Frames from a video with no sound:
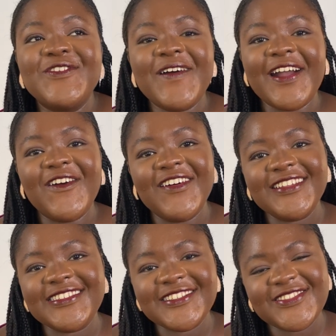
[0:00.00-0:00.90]
Oh my
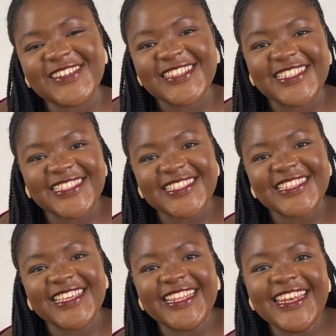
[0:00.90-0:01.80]
God, this
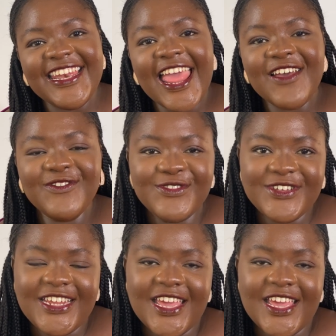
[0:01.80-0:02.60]
was 11